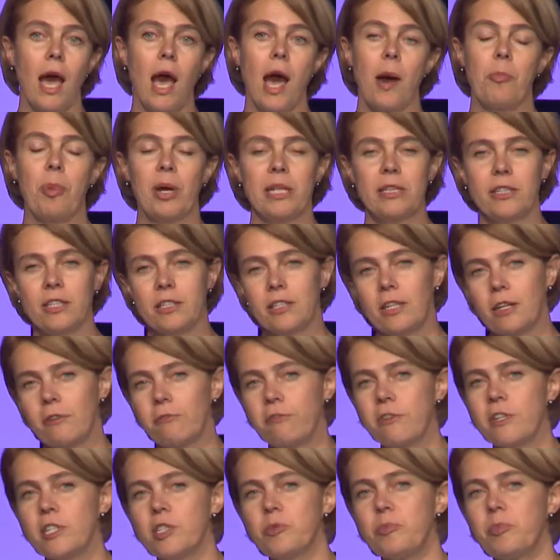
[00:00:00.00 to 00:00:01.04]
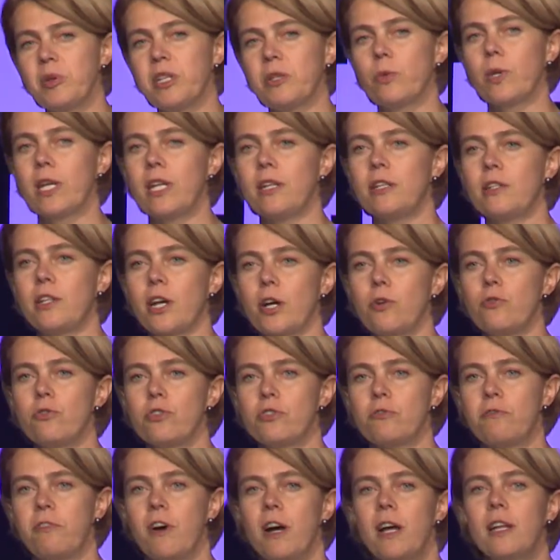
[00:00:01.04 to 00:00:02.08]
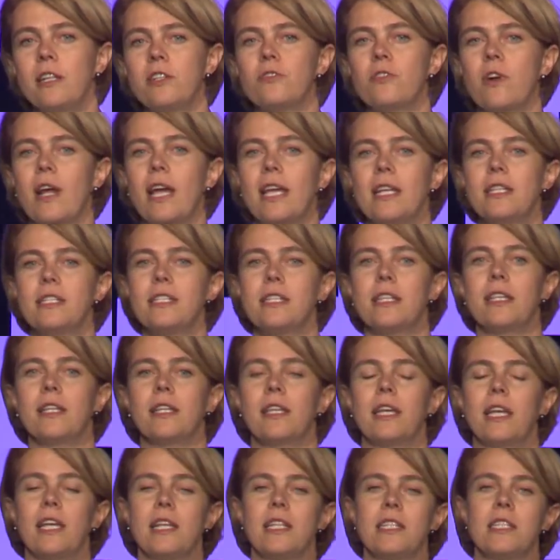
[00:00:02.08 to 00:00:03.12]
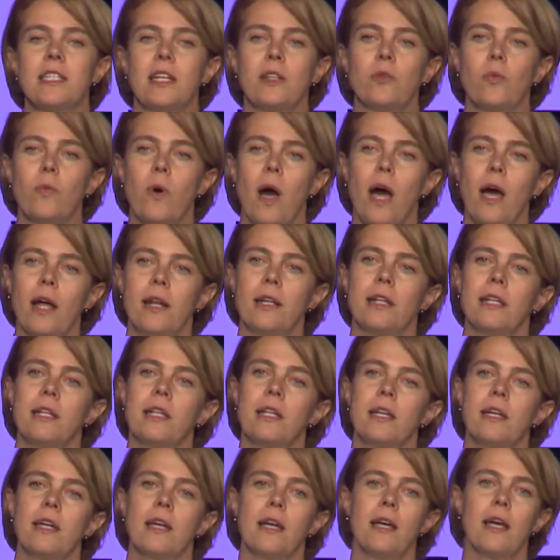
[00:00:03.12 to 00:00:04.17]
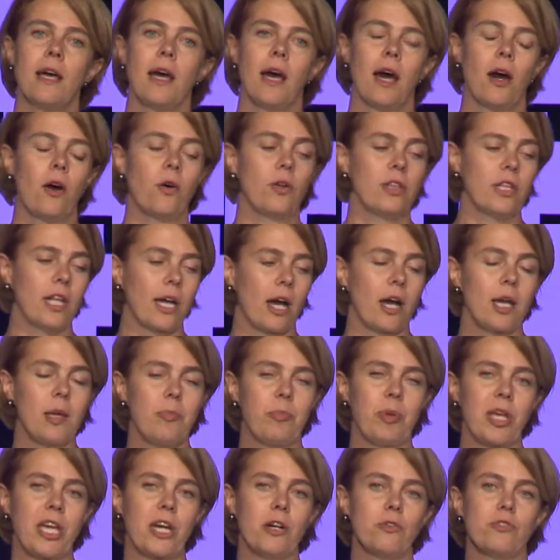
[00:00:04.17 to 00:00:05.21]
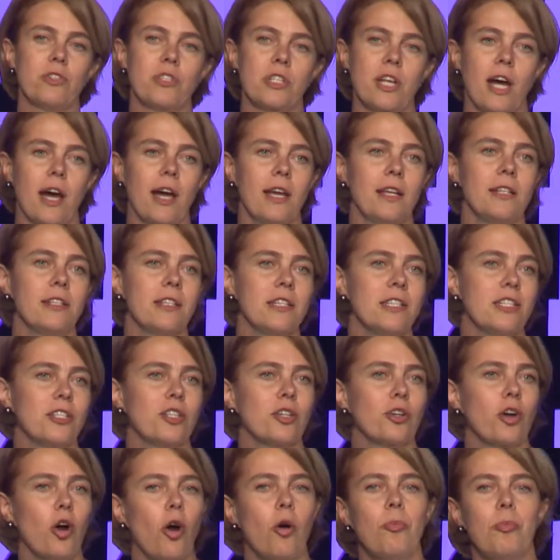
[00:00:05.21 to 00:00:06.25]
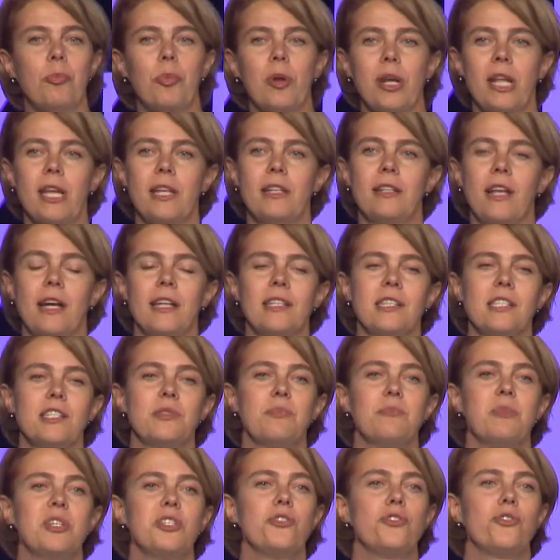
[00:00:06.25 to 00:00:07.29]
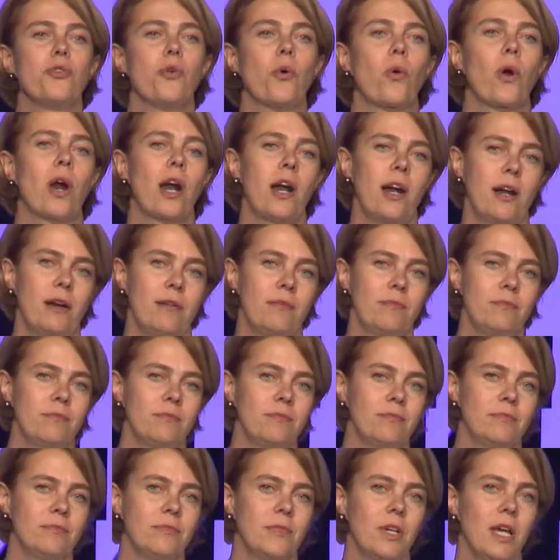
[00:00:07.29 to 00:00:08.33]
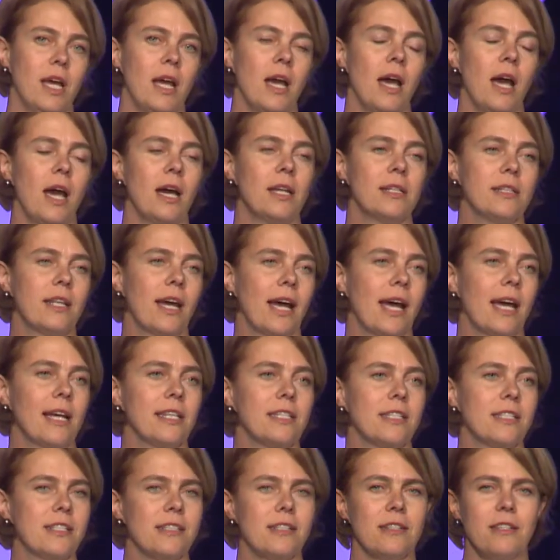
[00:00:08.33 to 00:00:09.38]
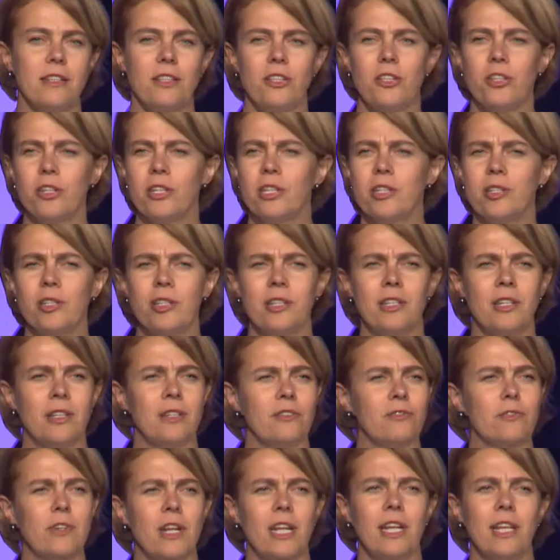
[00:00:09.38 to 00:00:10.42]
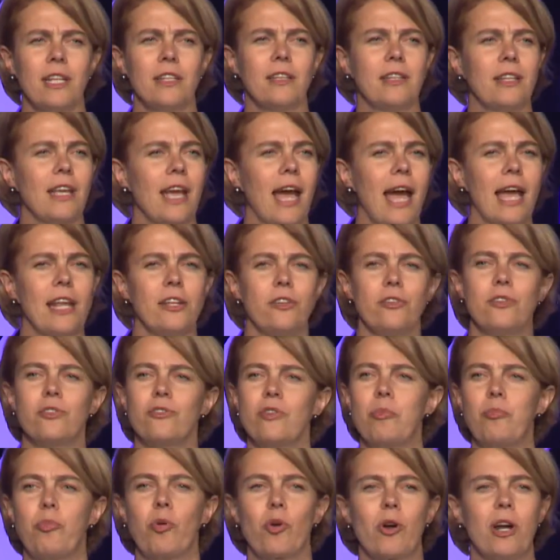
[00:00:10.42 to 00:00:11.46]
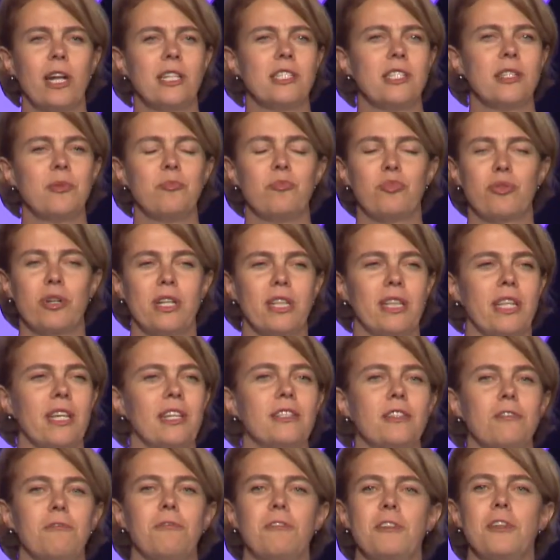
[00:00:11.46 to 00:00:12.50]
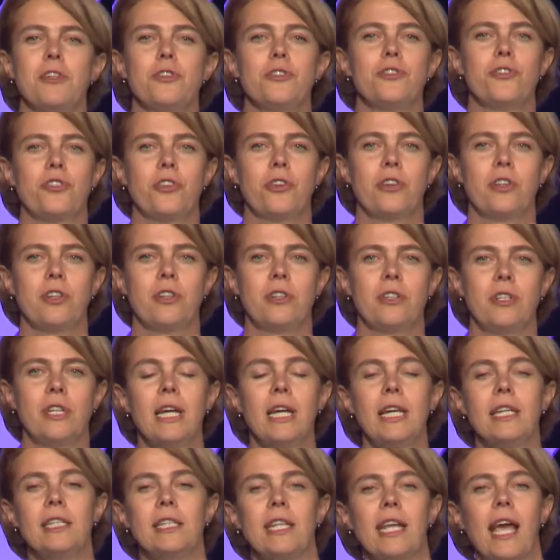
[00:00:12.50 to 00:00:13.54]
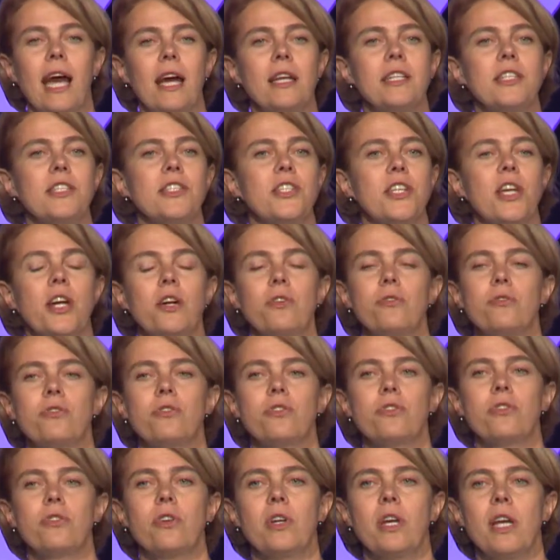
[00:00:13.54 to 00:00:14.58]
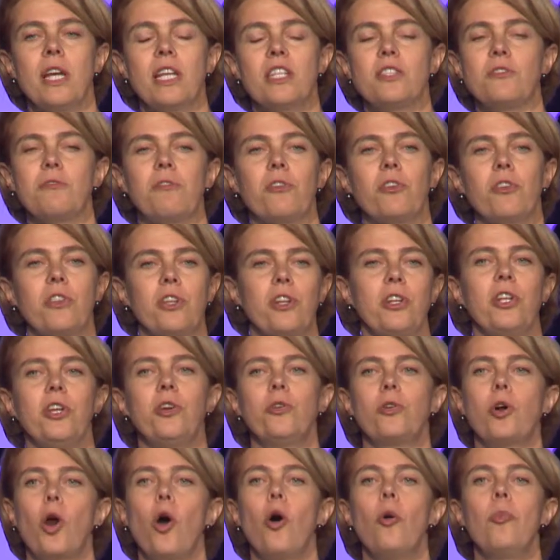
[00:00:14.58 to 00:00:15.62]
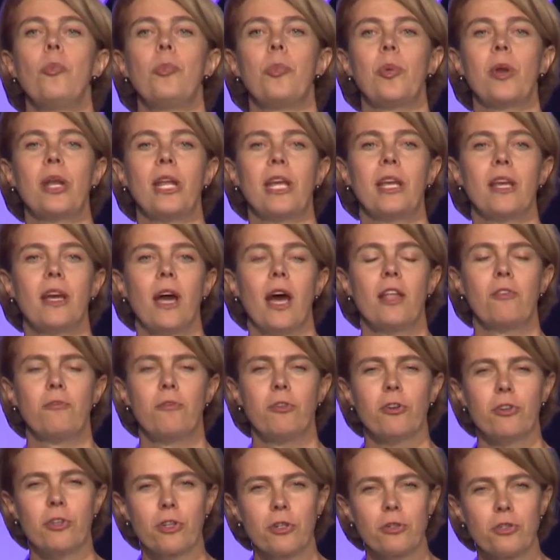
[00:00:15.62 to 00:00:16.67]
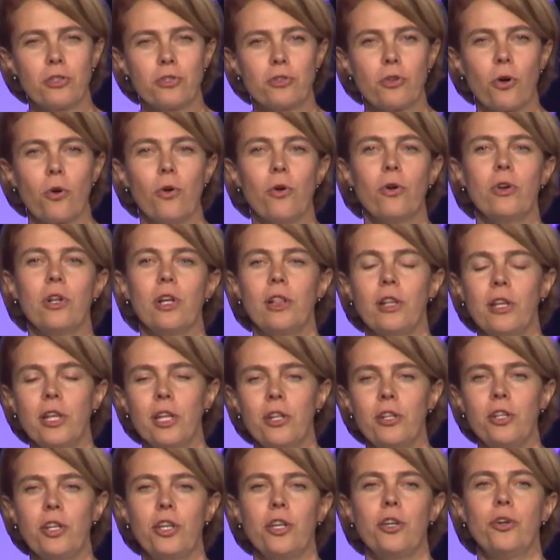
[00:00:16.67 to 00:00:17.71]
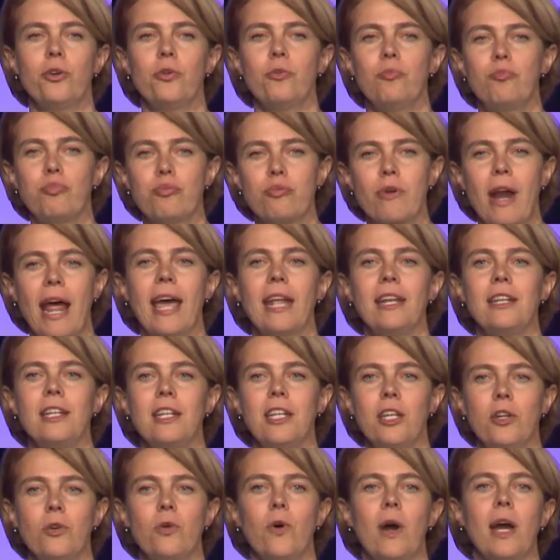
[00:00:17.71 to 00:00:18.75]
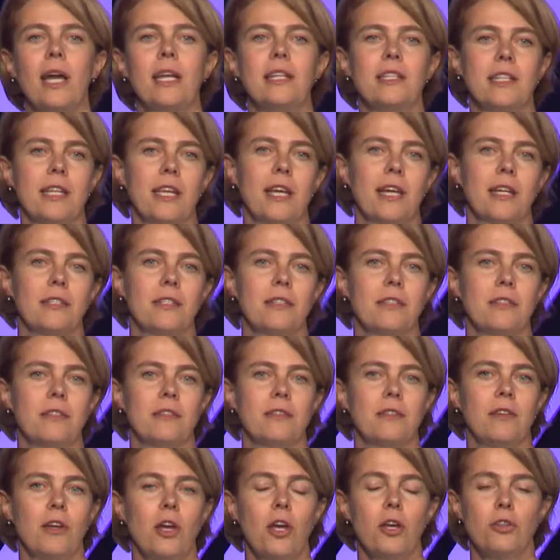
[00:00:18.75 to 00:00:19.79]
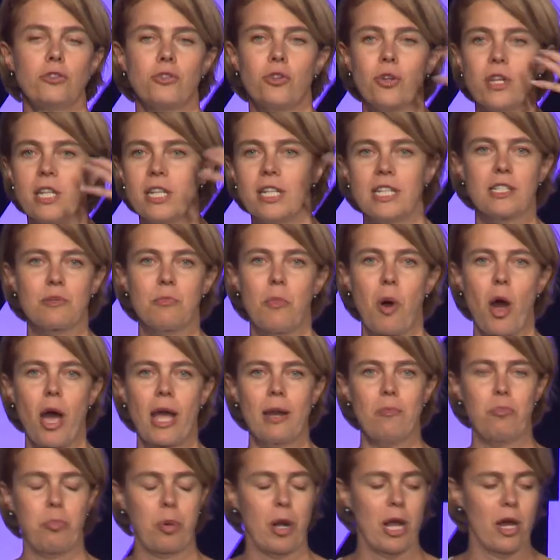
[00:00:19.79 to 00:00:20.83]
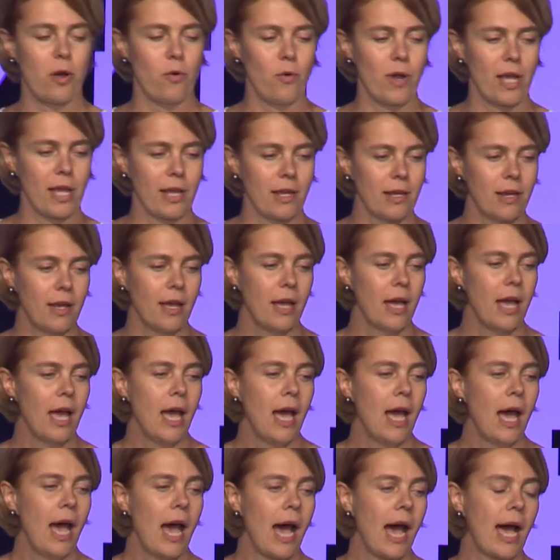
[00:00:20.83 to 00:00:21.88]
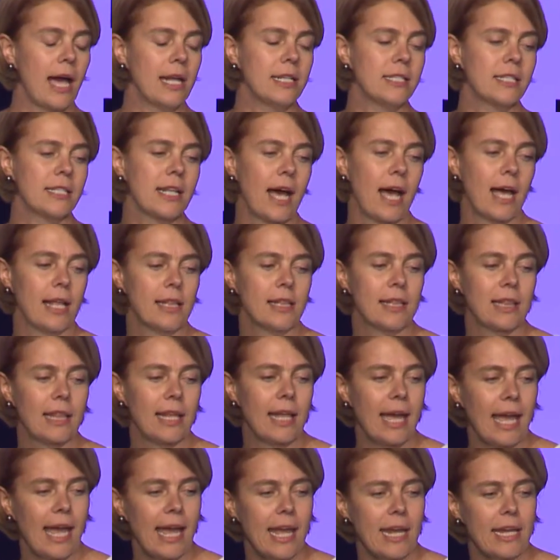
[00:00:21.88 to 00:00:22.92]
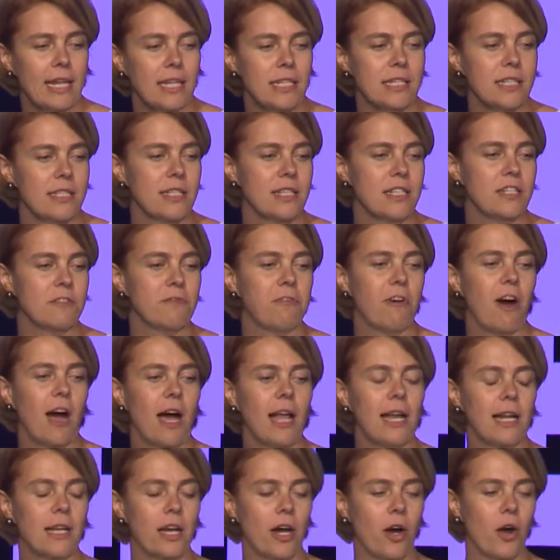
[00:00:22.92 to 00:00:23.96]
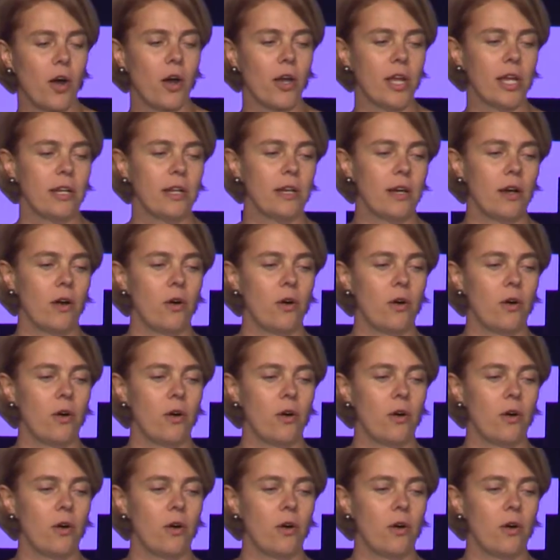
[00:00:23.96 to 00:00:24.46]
But the difference between those fundraising is that one, on the IPO side, is a company that is mature, that you can read the annual reports and predict the future. The ICOs is for the new company and for the totally new, brand new ideas. So it is mind-blowing. And latest is Filecoin.